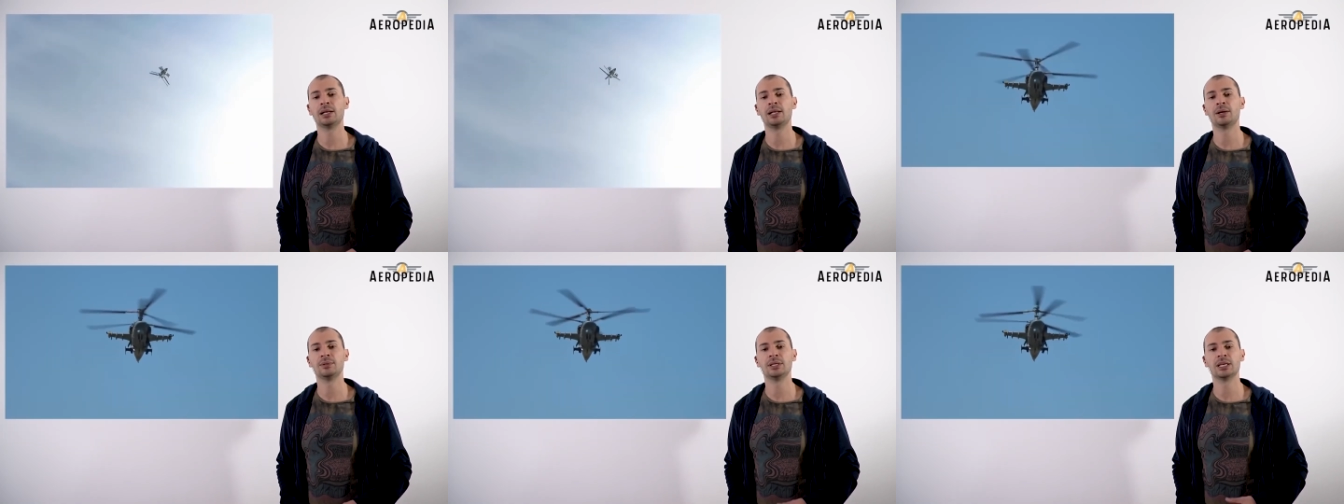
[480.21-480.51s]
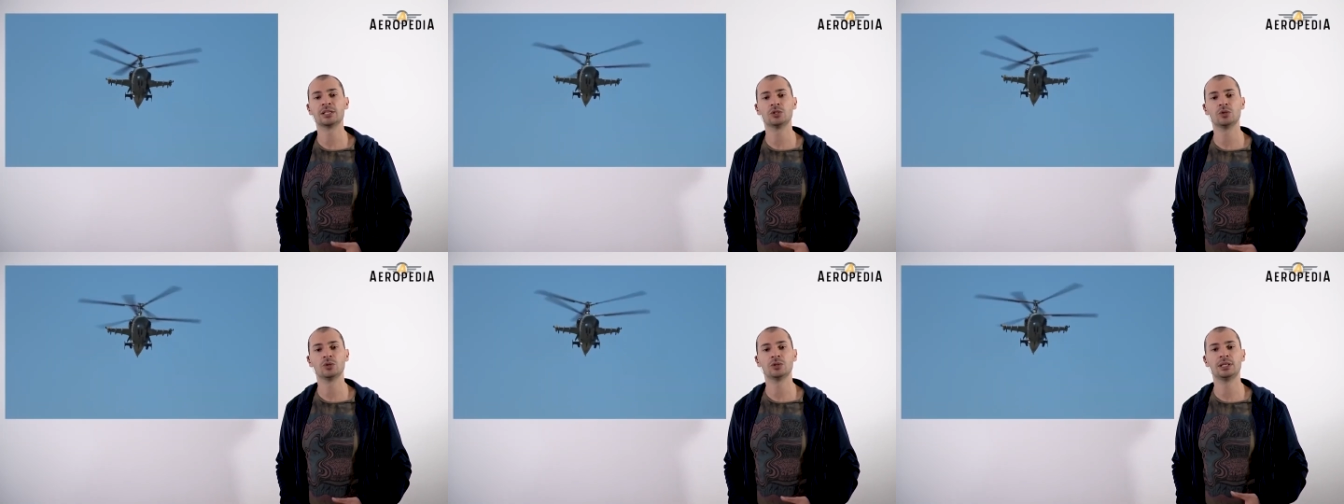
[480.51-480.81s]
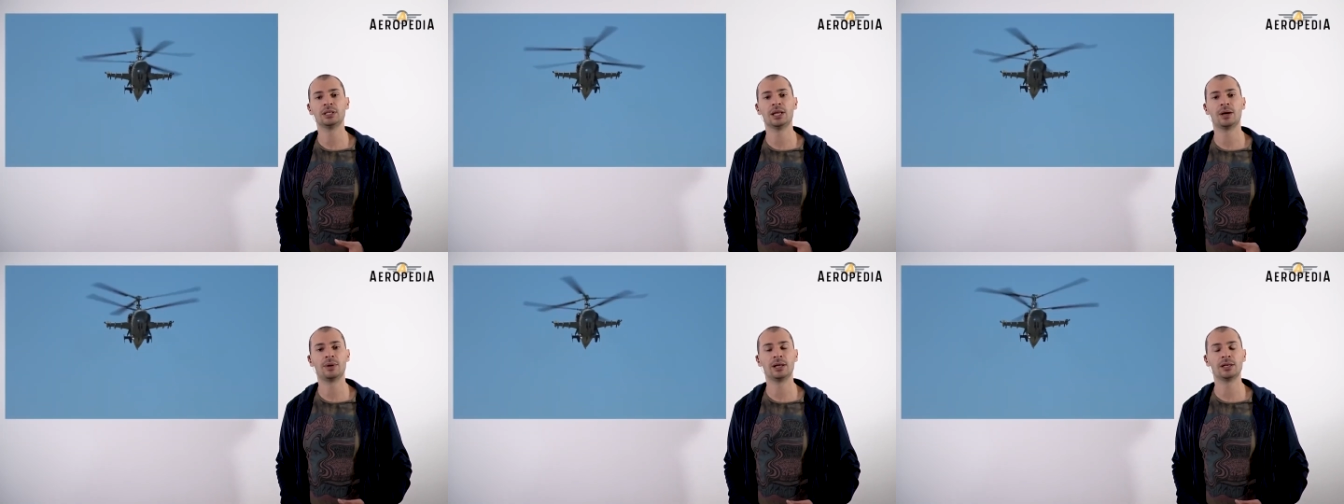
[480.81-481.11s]
naval
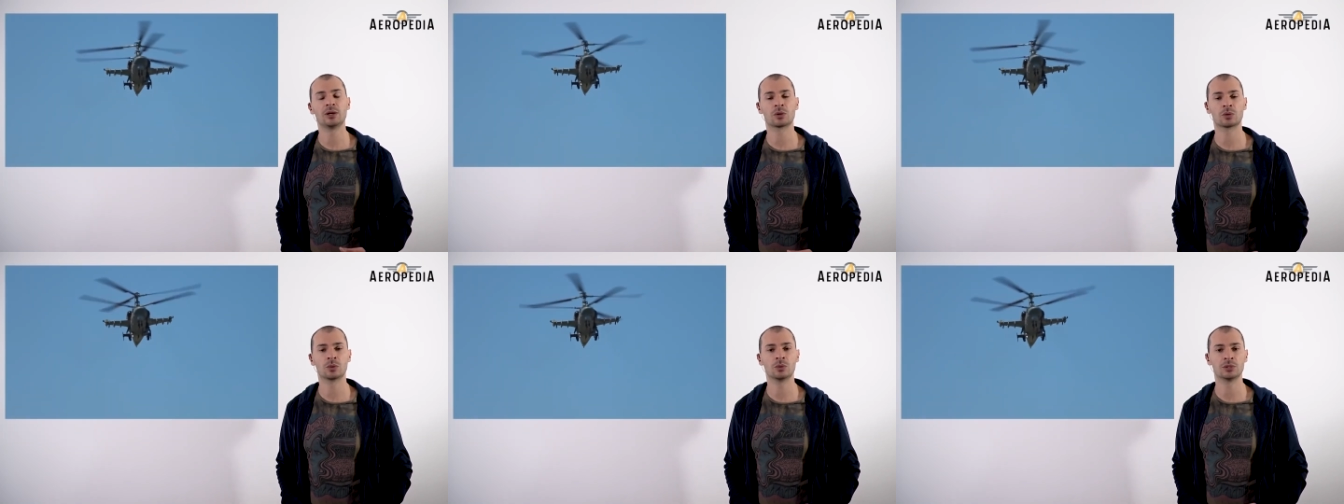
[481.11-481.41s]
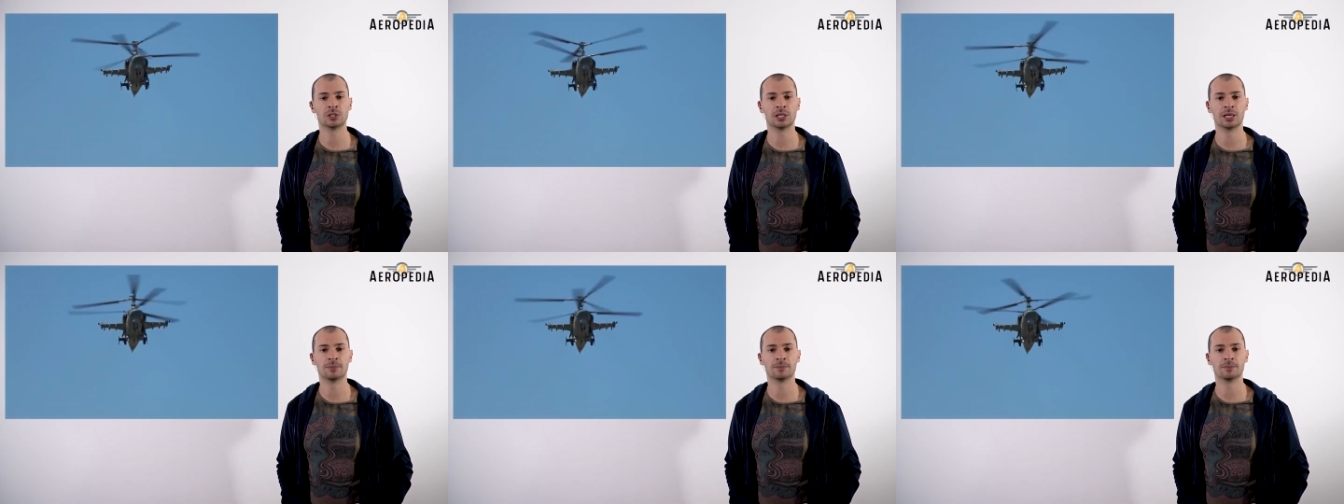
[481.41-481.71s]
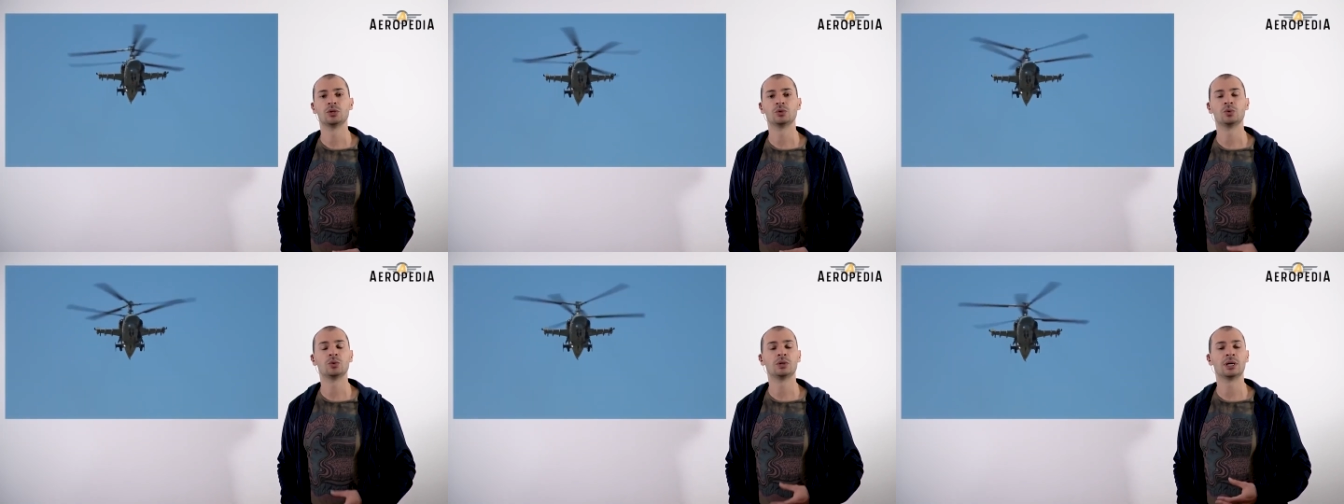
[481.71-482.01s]
aviation.
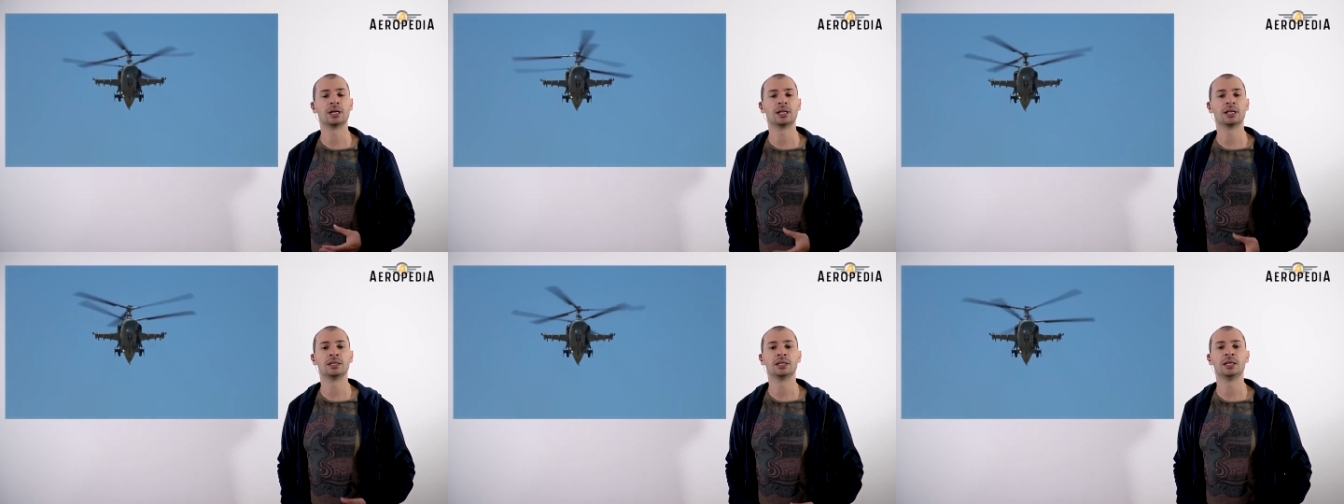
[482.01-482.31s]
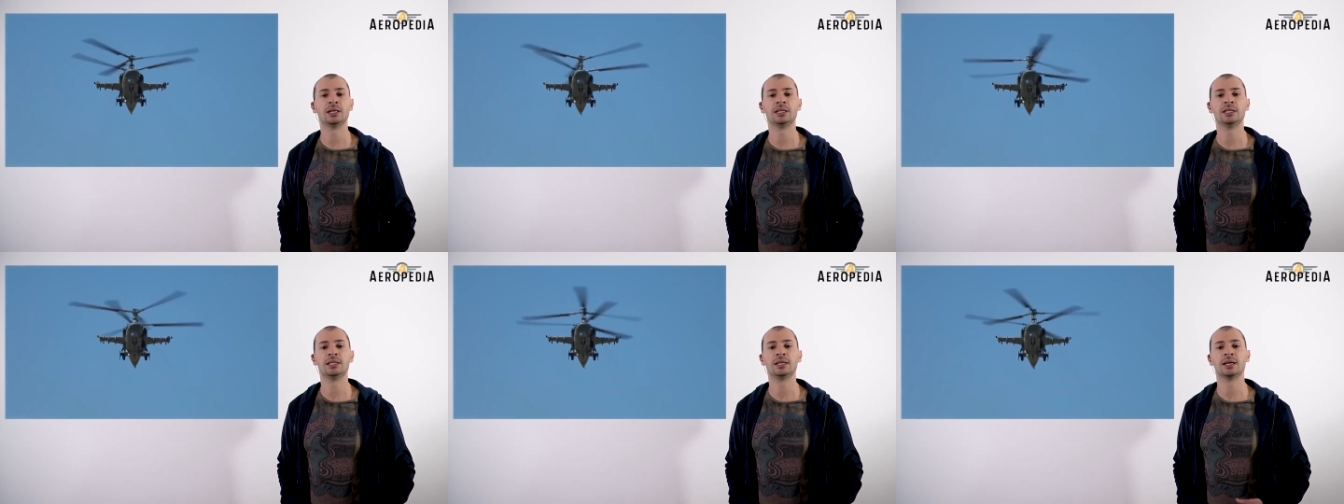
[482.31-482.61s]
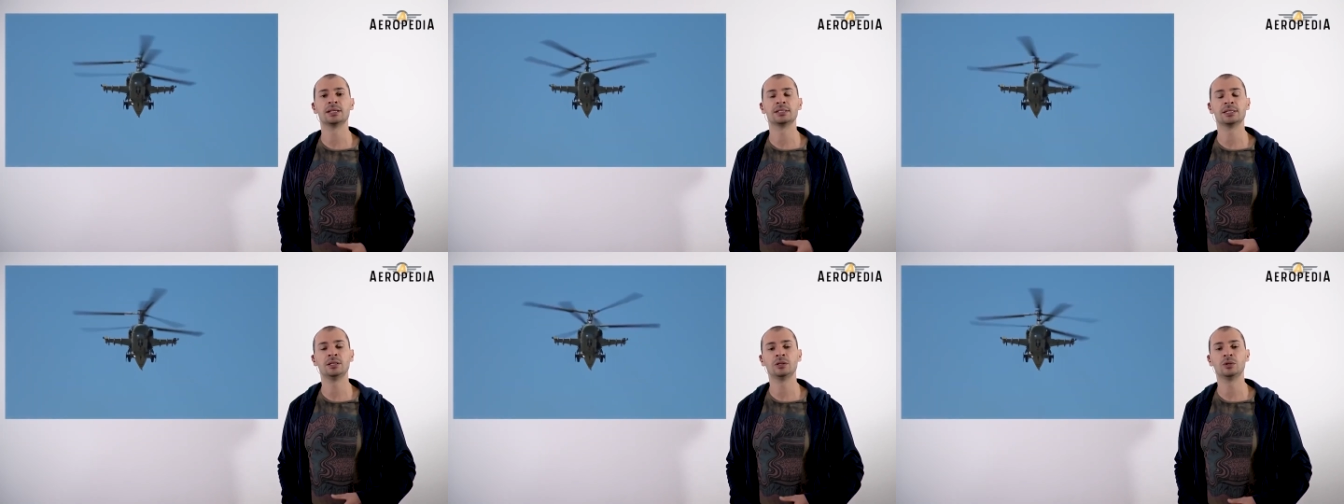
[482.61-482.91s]
Its features
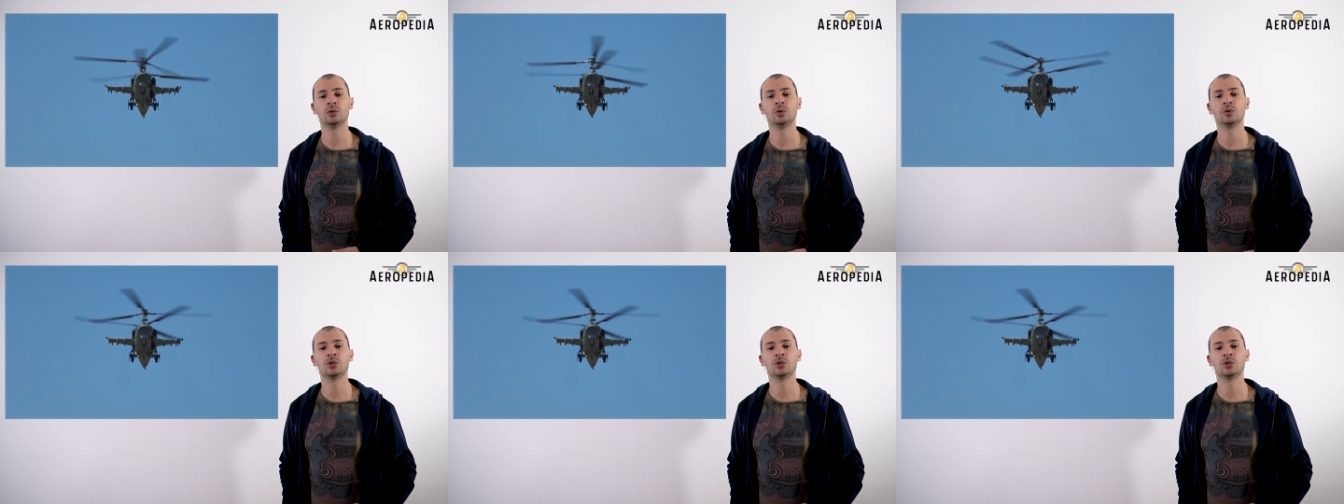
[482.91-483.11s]
include